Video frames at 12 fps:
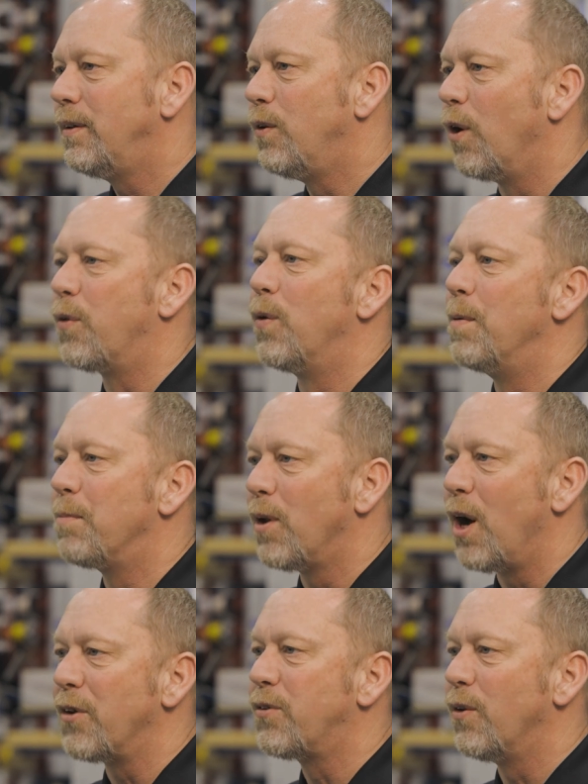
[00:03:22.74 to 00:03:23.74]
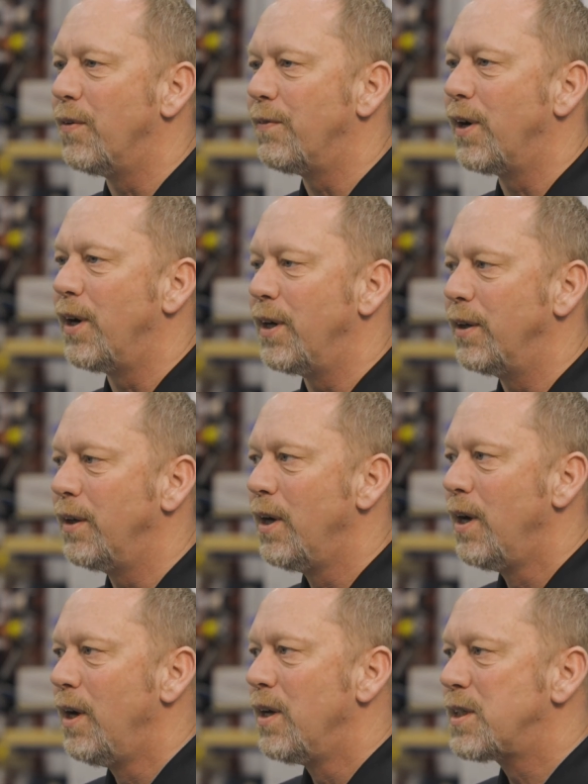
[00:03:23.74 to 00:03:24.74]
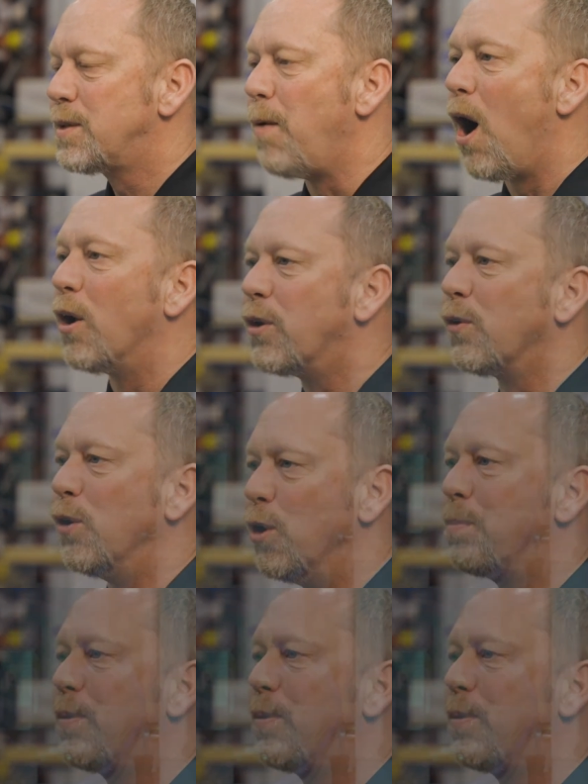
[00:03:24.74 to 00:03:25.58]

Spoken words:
Northwind belongs to a very small group